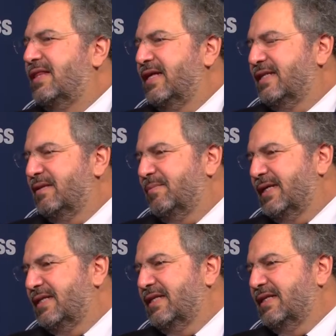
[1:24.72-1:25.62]
think the
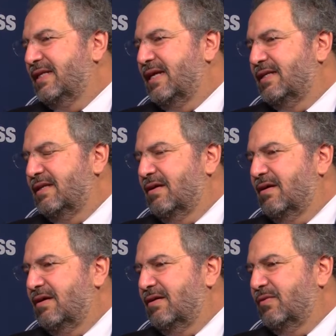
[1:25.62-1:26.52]
big thing
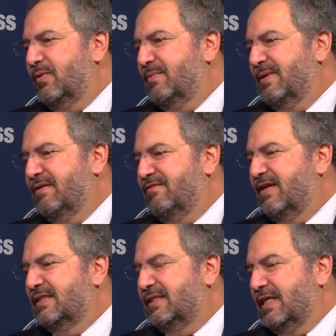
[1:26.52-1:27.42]
that we've been
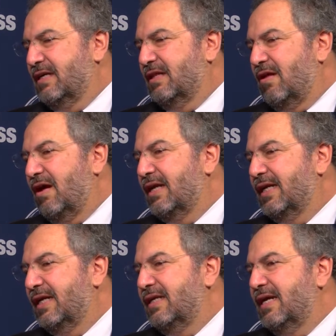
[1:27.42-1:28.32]
investing a lot
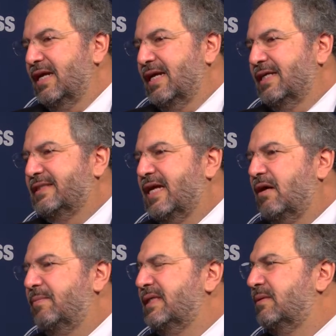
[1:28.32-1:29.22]
in is
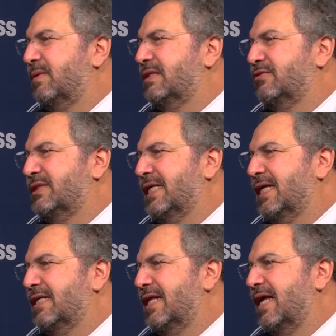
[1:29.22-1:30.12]
helping them
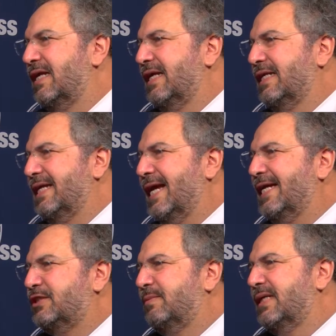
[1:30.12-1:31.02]
understand that
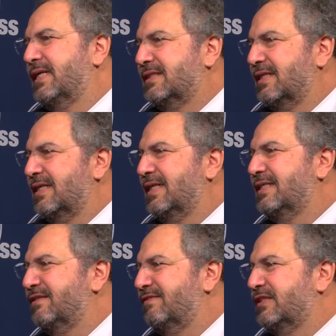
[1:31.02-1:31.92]
engagement isn't an
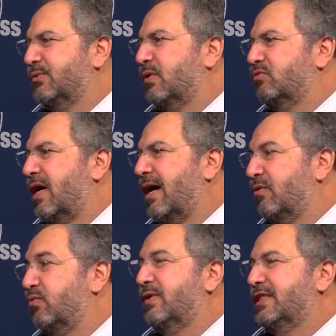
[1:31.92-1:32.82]
individual
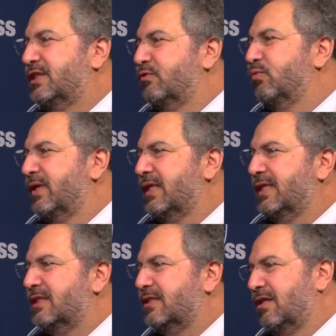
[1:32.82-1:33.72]
outreach. It
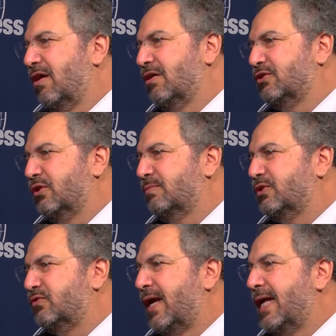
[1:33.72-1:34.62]
really is a long-term
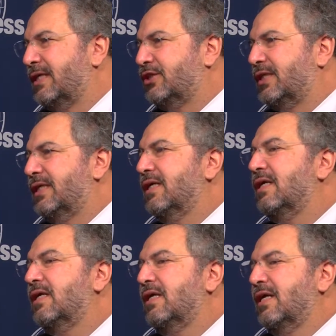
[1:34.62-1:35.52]
strategy.
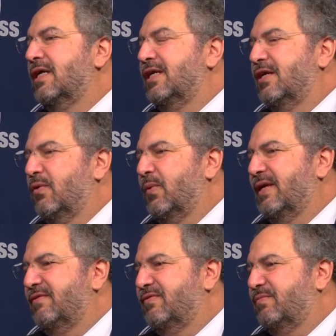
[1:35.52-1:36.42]
You know,
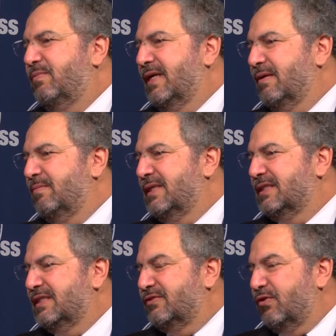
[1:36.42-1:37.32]
we've been in
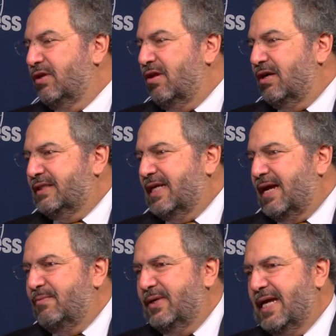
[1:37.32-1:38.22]
business for a long
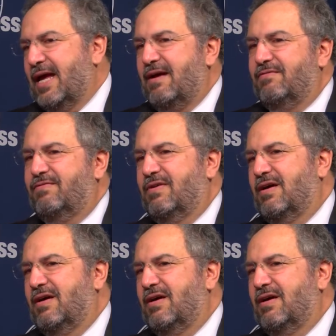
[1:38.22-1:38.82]
time. We have